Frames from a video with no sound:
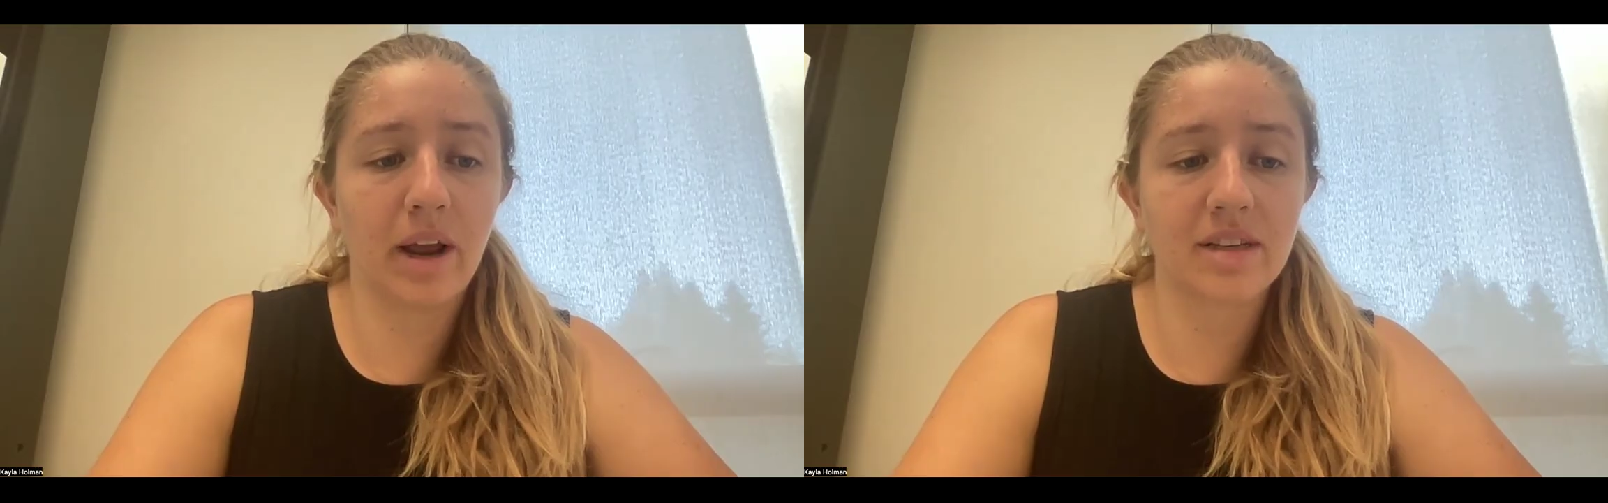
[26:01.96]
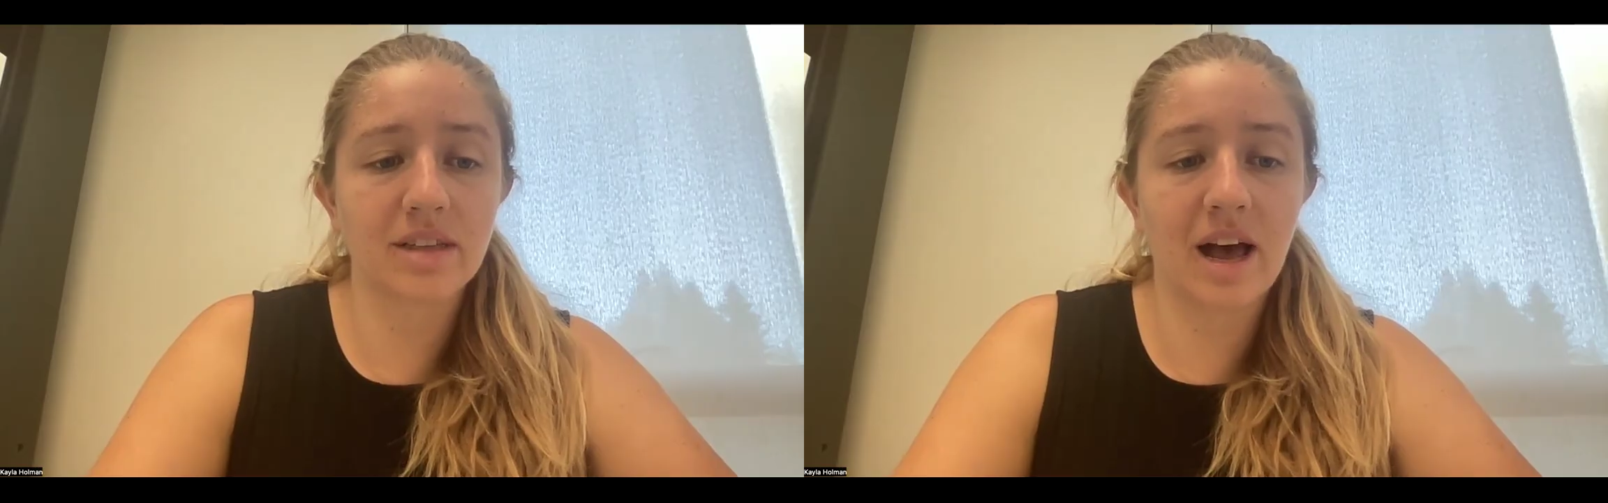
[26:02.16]

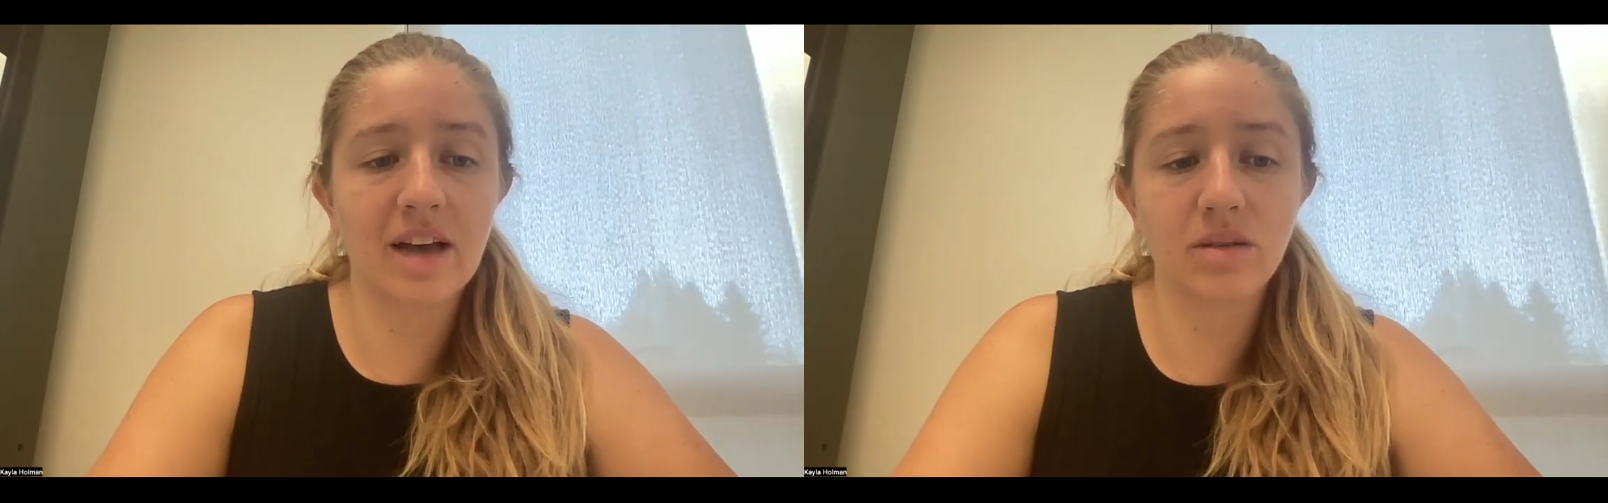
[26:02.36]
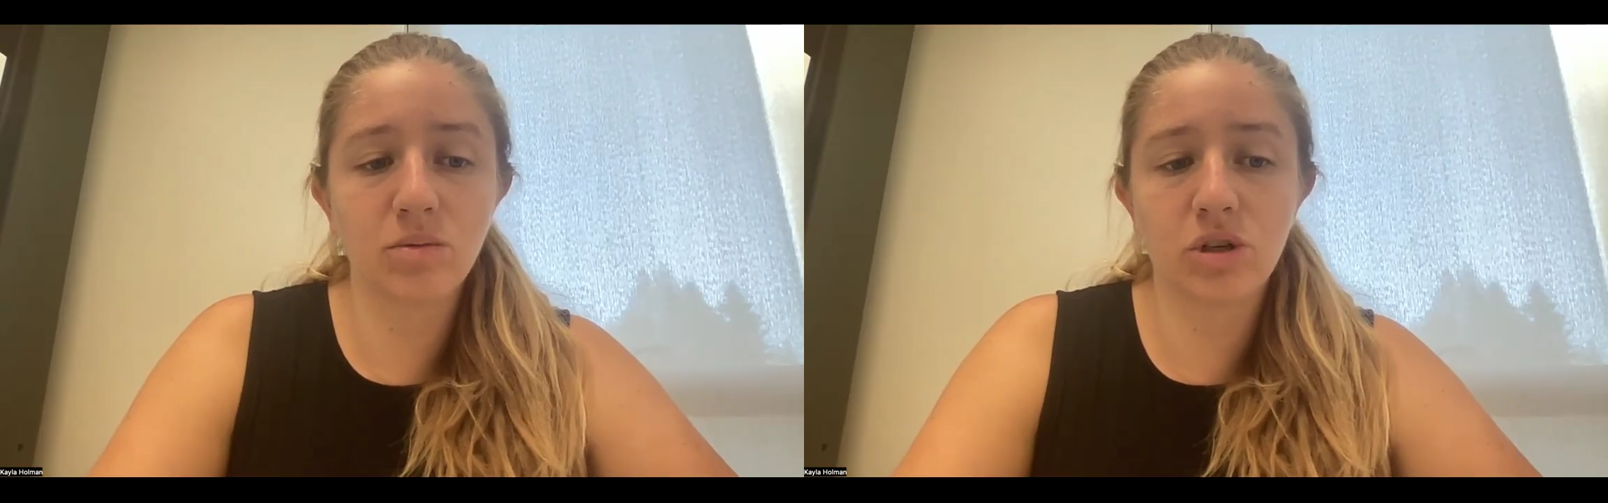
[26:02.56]
next
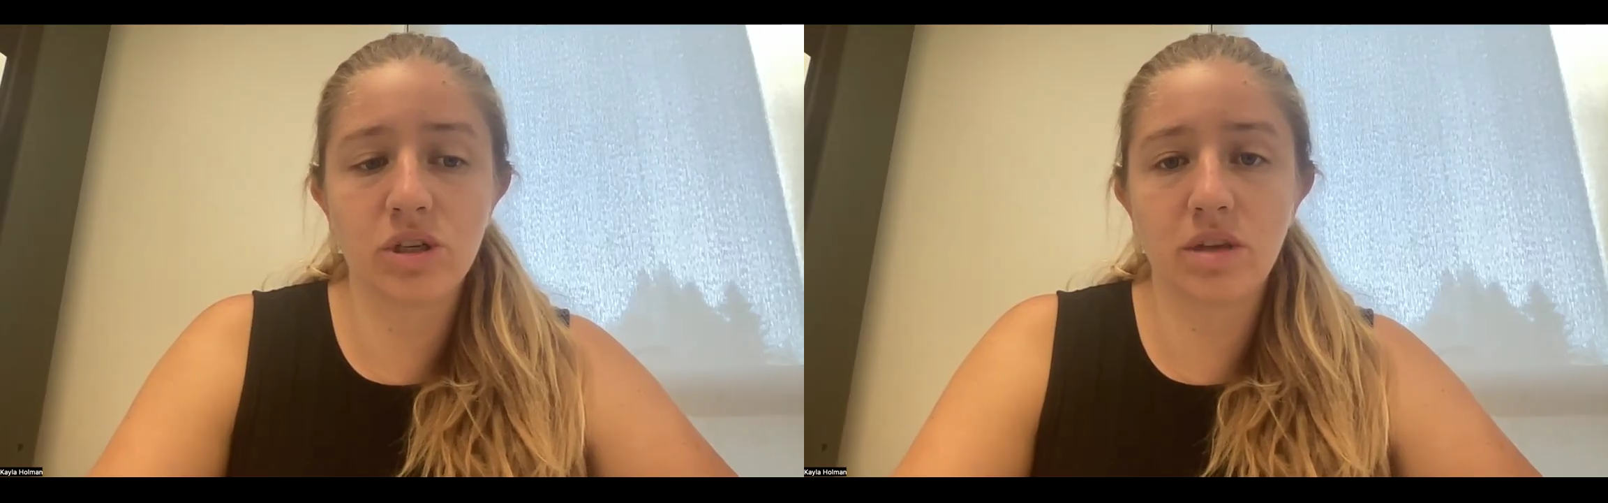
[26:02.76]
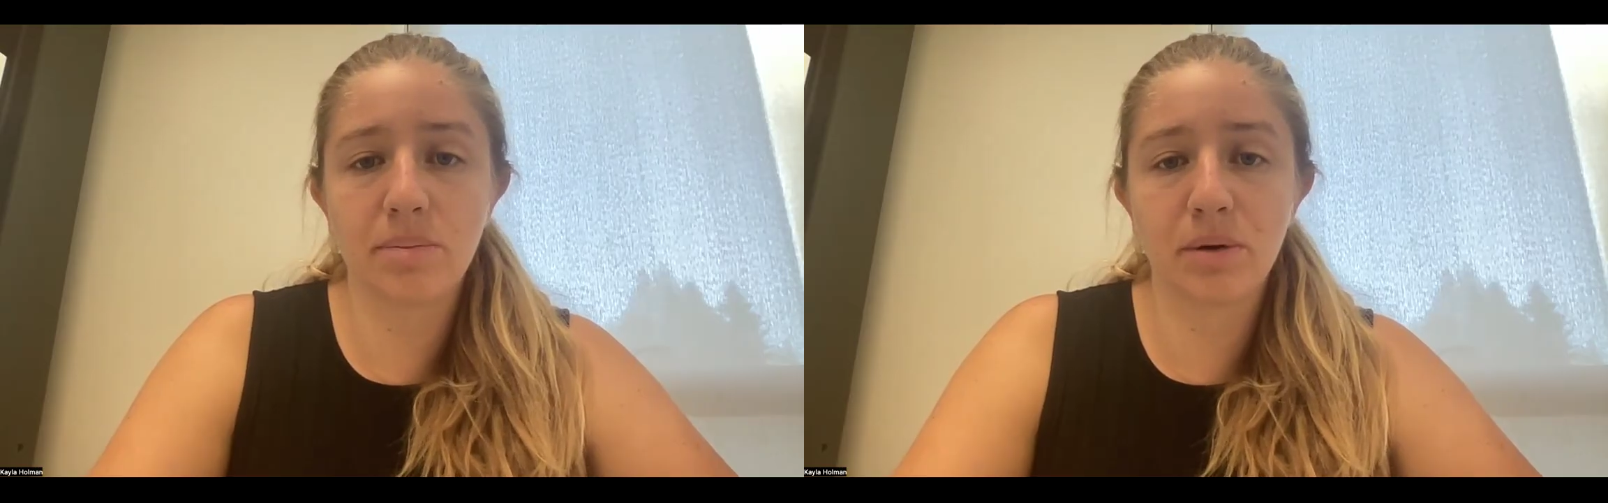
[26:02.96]
class, which
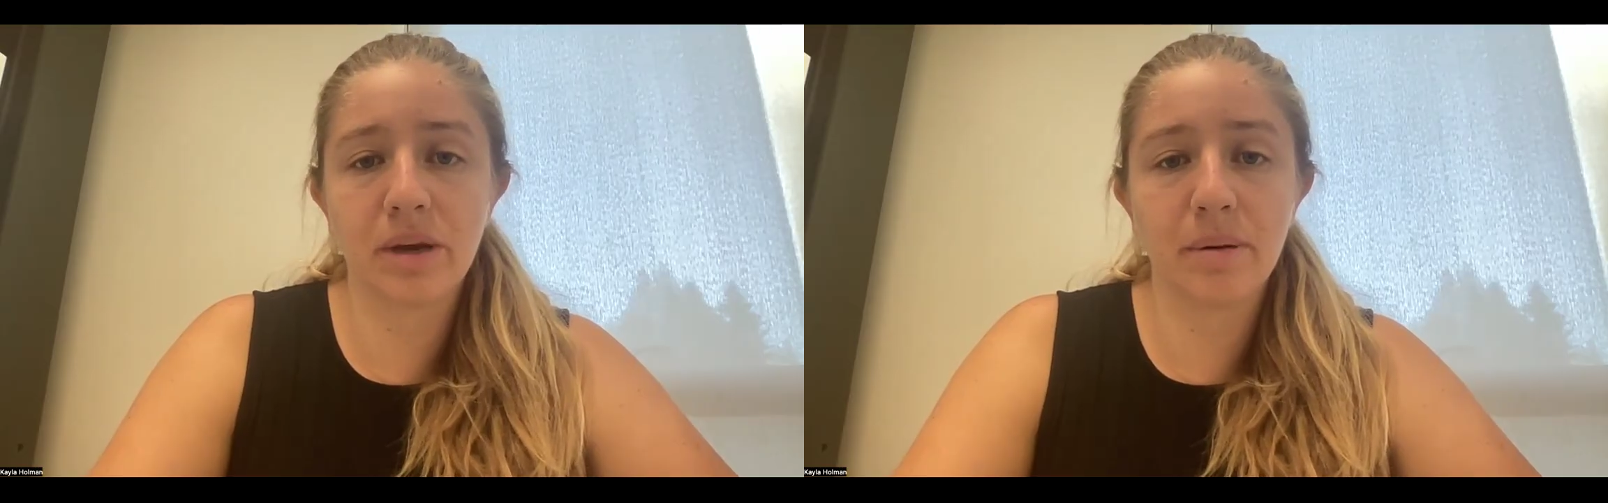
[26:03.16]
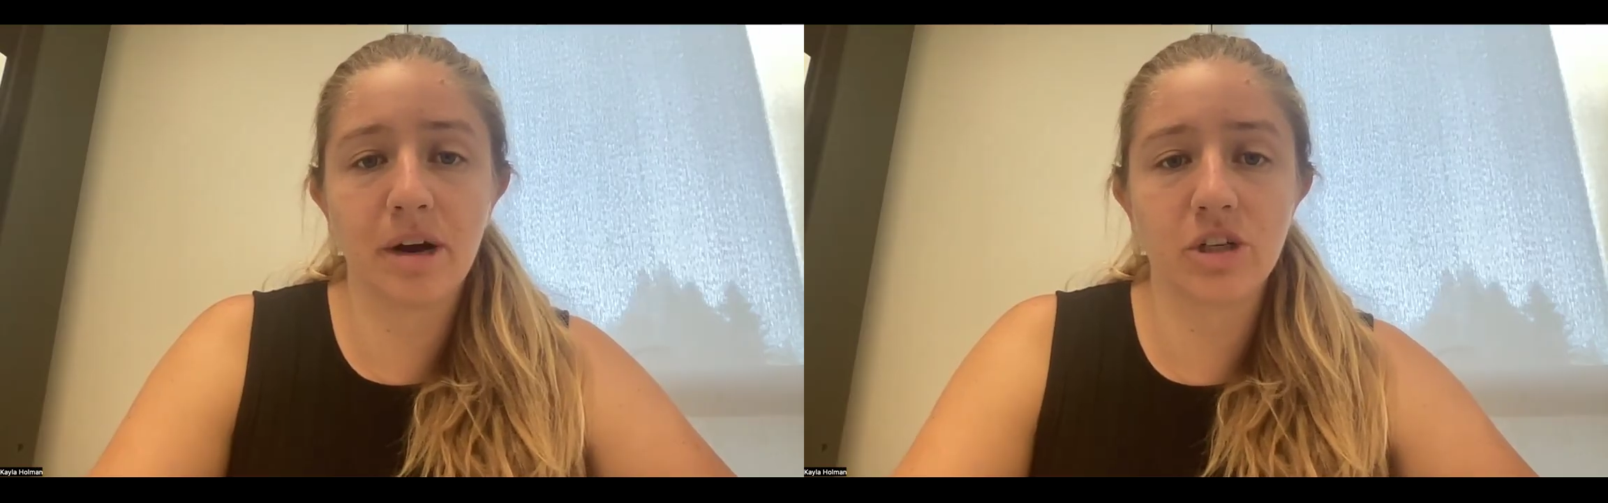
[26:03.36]
is the
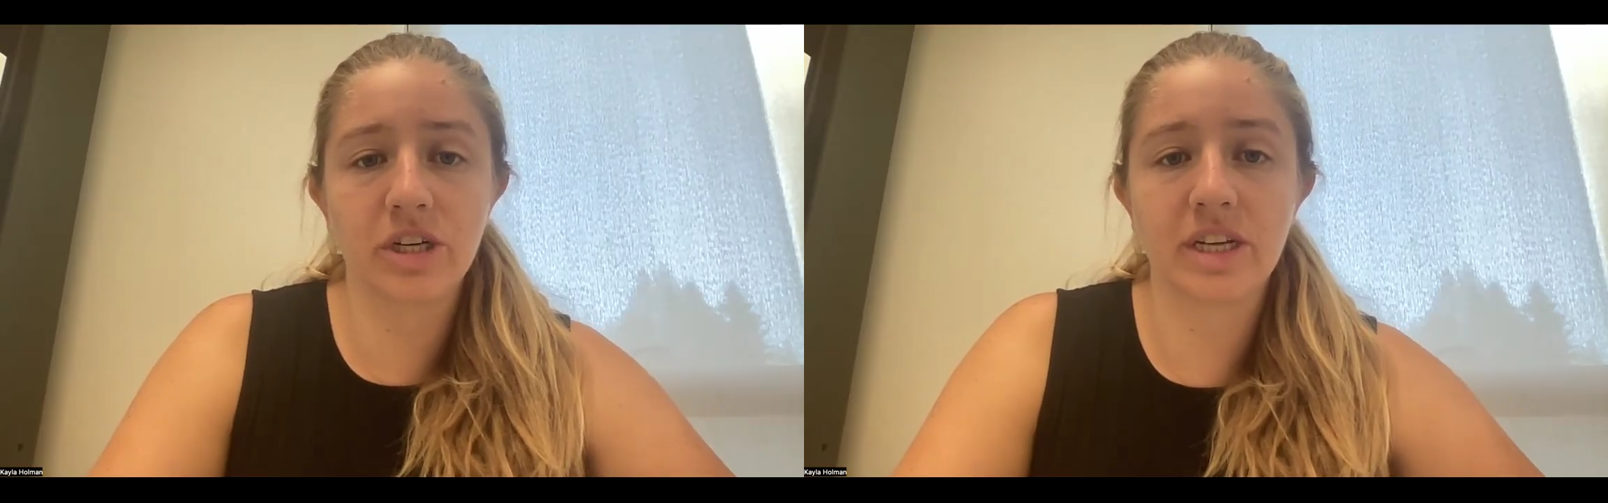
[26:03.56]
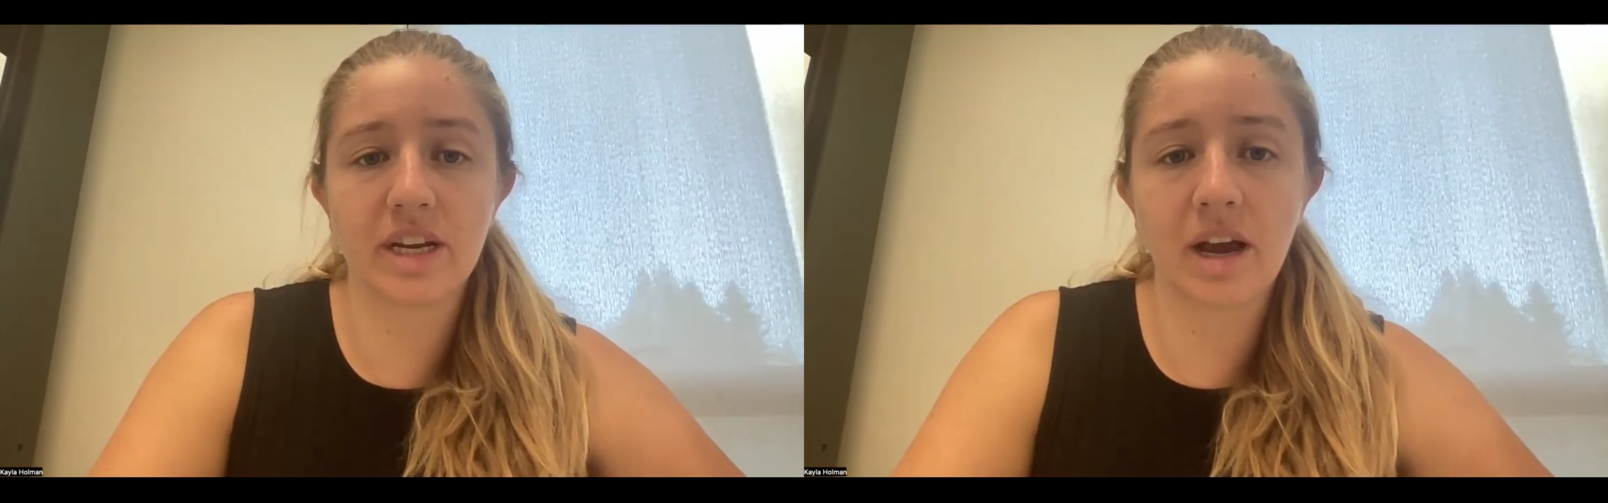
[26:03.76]

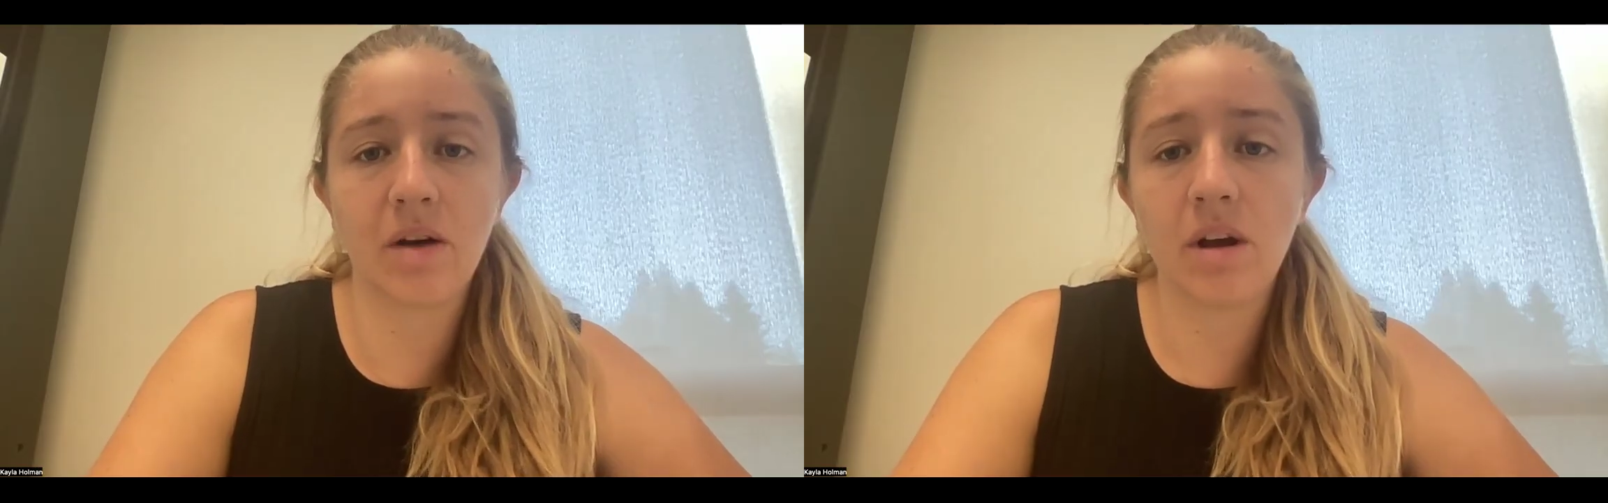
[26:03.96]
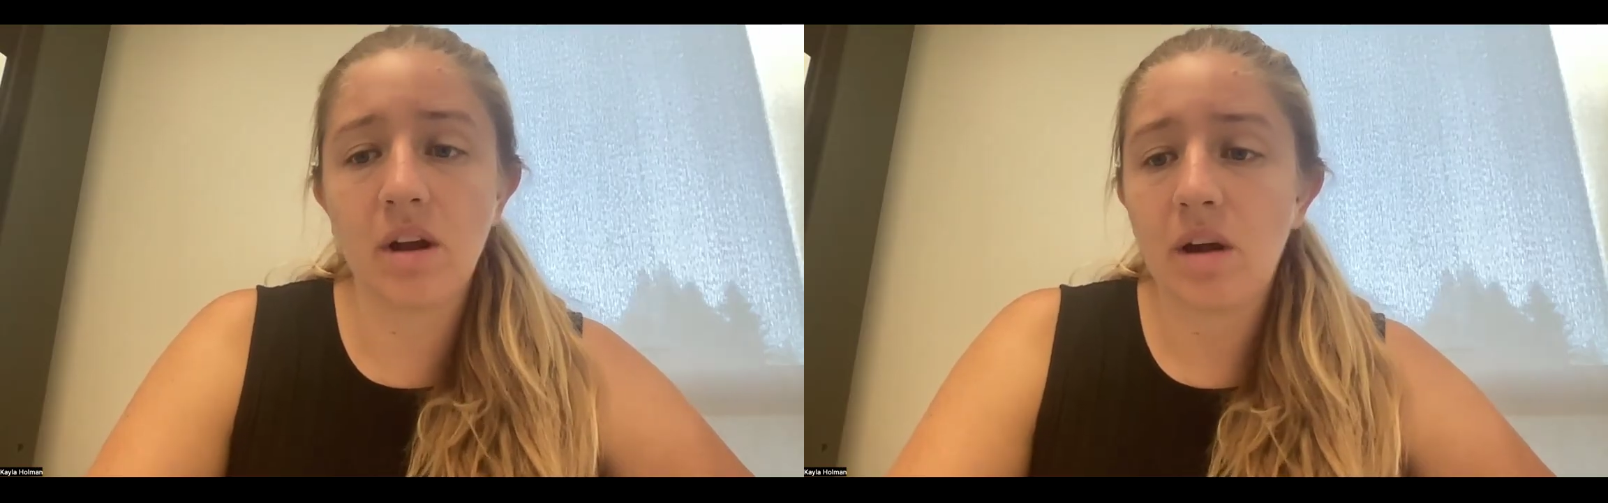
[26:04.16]
pre-project handout,